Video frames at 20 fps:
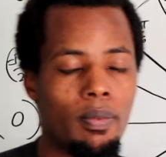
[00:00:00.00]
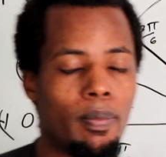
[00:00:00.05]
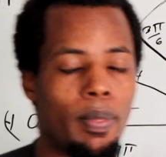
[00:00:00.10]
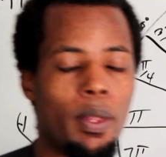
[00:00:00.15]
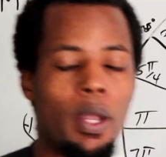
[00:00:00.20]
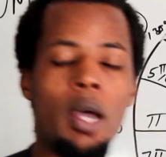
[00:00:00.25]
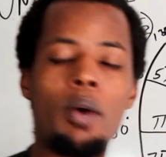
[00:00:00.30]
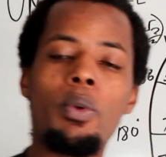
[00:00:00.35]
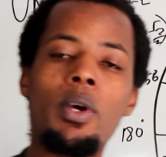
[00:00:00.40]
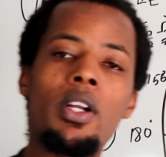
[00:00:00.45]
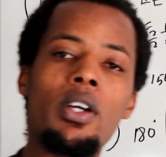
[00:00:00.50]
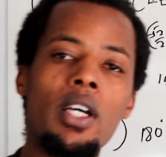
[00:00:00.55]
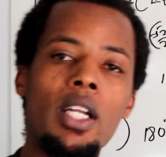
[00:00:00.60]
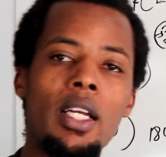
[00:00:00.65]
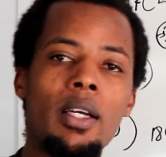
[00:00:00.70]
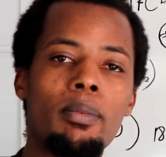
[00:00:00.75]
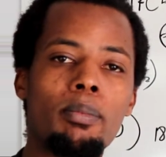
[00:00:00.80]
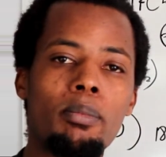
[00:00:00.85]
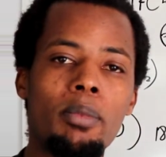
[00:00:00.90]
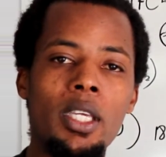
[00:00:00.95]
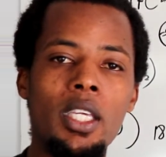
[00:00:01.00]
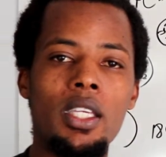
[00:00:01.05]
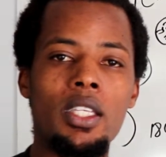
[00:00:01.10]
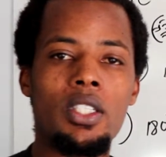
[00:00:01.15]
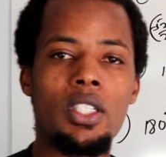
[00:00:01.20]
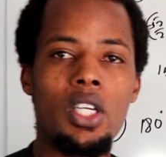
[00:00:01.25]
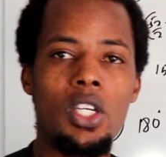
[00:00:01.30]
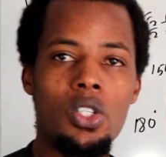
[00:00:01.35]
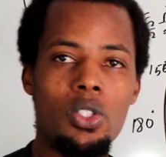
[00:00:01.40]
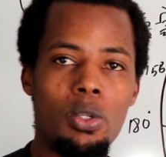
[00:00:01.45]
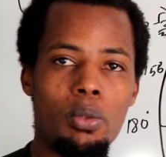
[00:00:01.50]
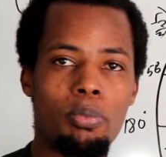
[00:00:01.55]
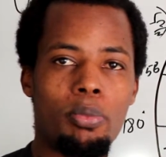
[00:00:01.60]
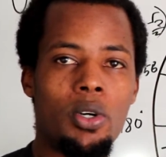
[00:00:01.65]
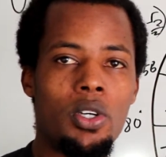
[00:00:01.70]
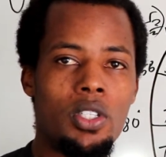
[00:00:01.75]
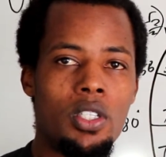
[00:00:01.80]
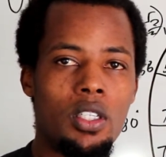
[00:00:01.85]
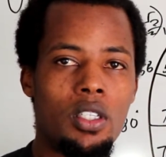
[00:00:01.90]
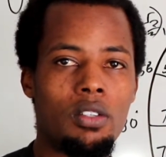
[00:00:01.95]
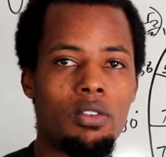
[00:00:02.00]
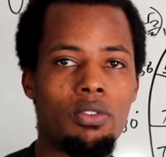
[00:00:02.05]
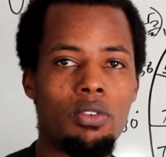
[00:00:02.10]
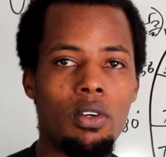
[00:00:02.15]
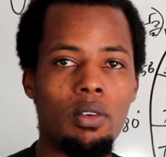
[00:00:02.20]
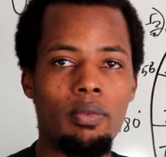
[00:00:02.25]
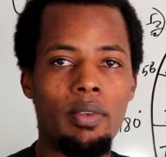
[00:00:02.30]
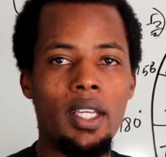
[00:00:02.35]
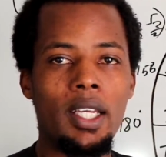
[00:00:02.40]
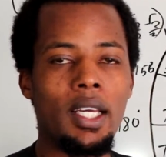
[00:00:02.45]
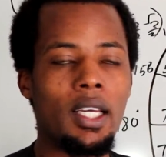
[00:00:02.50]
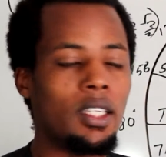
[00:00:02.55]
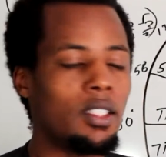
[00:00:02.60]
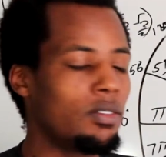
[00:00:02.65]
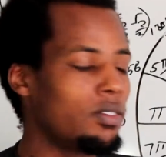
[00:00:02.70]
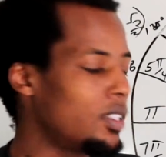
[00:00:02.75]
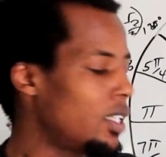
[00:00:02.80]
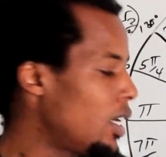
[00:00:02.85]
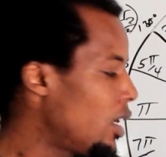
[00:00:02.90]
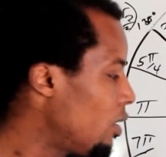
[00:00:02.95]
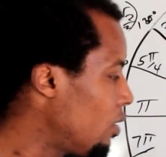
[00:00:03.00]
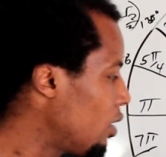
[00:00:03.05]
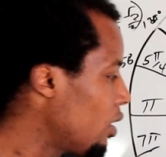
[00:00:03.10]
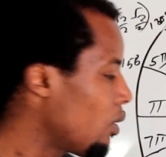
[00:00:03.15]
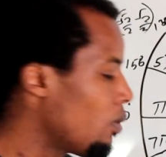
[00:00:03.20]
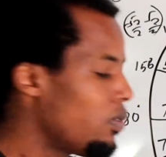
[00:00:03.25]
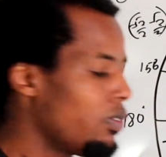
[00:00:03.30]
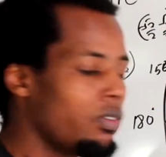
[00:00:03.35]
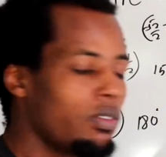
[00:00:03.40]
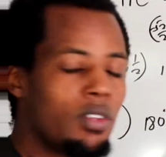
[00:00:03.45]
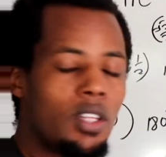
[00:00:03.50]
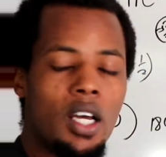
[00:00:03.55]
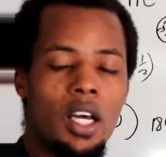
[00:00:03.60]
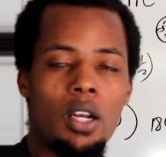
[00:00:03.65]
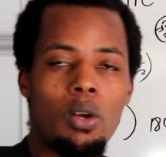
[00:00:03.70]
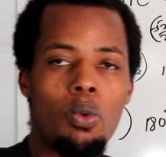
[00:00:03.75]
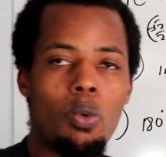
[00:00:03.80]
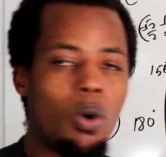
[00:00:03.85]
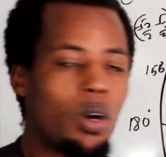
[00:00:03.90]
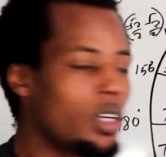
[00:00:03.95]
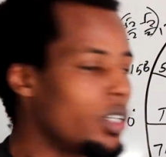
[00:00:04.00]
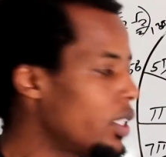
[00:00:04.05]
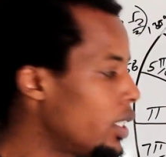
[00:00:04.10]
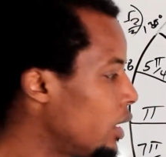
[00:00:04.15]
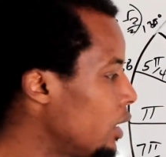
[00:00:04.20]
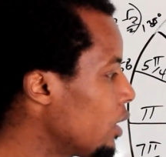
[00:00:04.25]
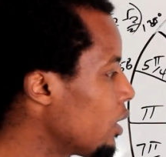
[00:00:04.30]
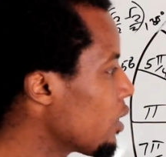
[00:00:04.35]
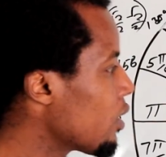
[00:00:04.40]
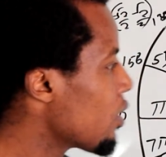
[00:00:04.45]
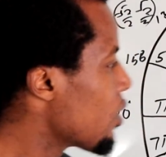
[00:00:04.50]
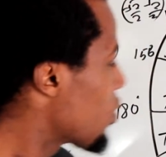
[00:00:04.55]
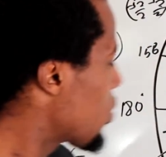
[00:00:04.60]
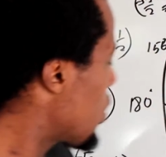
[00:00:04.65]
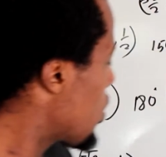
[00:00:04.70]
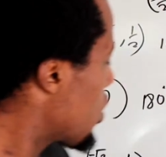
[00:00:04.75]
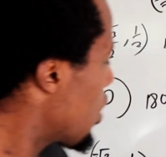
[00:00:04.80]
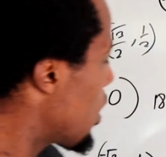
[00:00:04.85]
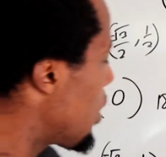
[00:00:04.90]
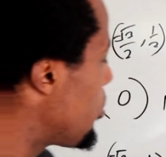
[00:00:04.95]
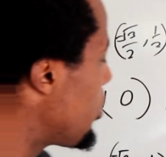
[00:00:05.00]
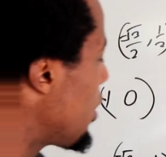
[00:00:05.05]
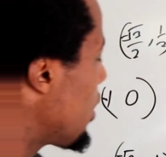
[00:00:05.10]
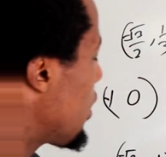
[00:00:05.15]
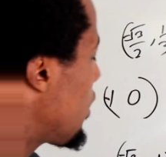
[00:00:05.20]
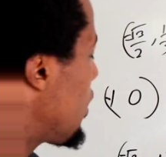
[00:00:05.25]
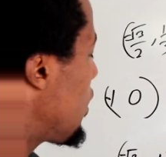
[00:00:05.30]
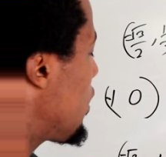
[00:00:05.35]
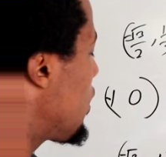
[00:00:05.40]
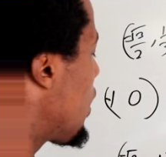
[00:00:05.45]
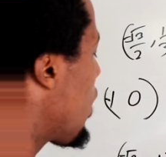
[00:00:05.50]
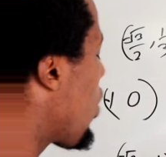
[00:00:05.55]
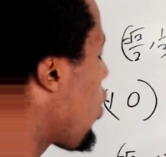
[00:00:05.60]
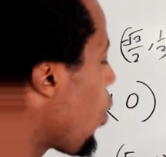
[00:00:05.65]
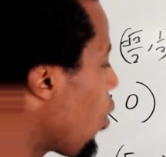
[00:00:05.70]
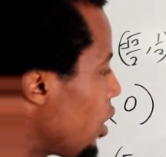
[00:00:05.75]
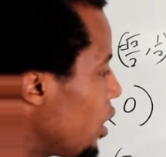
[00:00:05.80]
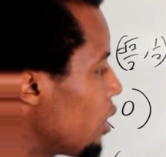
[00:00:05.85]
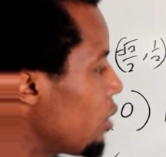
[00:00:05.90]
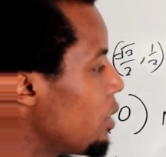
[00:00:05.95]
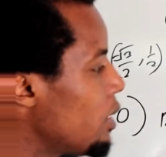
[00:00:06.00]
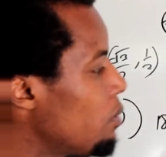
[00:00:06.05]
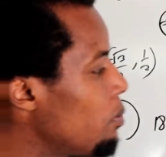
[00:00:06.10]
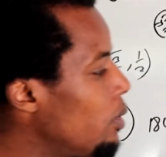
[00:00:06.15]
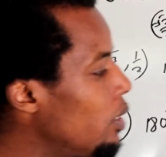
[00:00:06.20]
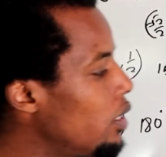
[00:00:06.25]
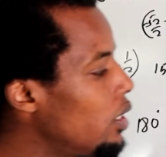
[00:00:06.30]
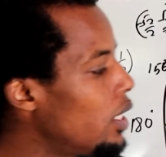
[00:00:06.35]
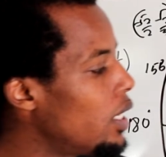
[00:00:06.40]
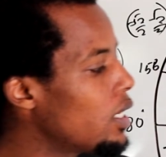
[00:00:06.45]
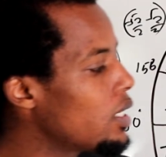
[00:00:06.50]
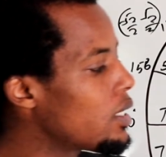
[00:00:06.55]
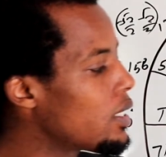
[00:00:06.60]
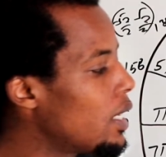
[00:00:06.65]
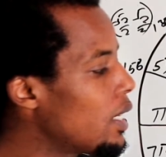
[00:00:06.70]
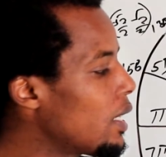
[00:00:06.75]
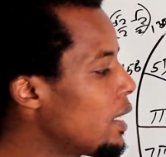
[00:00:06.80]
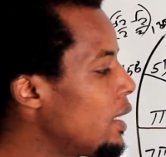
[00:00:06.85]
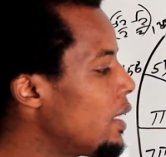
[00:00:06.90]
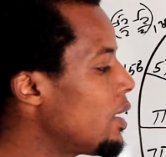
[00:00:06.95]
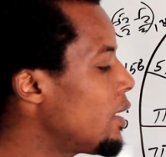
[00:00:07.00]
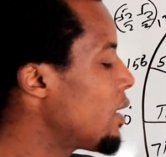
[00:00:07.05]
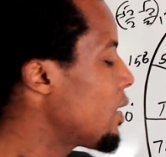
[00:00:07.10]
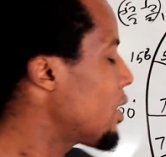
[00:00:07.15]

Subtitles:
We're going to be changed to positive from negative sign on the third quadrant. So it's going to be, the coordinates will be exactly the